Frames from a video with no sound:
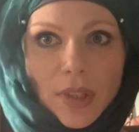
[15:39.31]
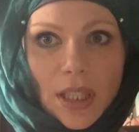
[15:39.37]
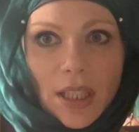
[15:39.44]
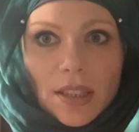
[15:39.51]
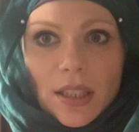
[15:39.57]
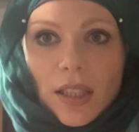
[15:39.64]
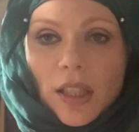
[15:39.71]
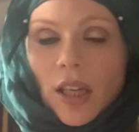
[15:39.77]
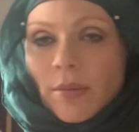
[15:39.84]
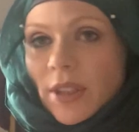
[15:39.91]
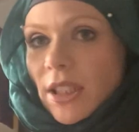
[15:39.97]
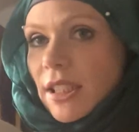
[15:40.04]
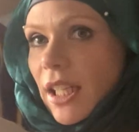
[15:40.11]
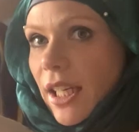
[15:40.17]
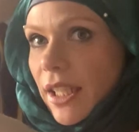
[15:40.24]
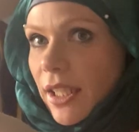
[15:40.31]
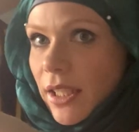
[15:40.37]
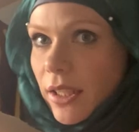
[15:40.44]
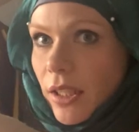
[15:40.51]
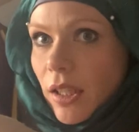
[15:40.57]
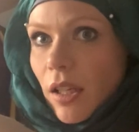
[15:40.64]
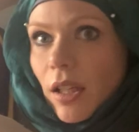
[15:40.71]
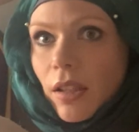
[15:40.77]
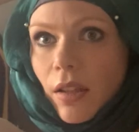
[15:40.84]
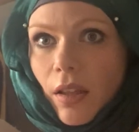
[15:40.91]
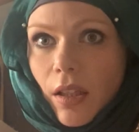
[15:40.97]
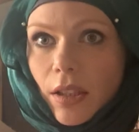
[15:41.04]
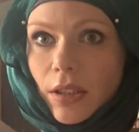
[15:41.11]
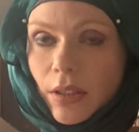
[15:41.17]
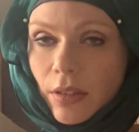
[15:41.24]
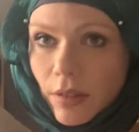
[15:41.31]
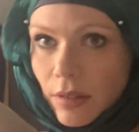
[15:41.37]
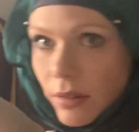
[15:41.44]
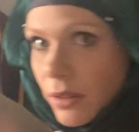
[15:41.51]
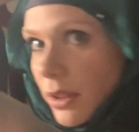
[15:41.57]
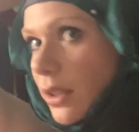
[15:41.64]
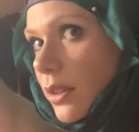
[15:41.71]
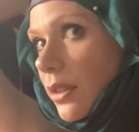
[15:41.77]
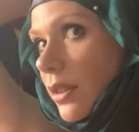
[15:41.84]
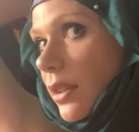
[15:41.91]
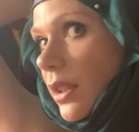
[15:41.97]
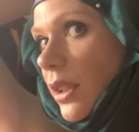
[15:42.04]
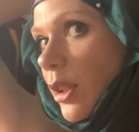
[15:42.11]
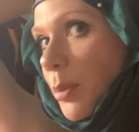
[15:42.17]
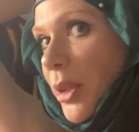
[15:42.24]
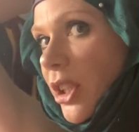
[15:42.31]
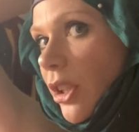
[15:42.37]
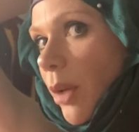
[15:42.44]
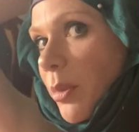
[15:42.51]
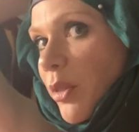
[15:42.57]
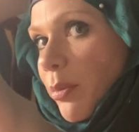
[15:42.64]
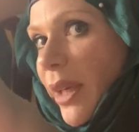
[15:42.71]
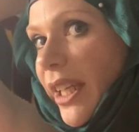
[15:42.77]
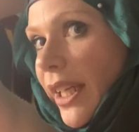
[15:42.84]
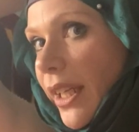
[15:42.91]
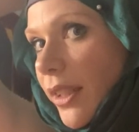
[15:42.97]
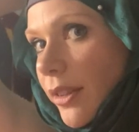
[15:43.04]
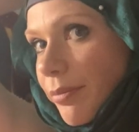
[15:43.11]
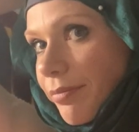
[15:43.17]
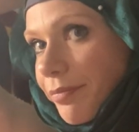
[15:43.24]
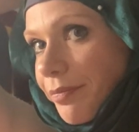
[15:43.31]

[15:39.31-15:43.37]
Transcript: and then I'm going to tie it in a knot on the tippy top of my head,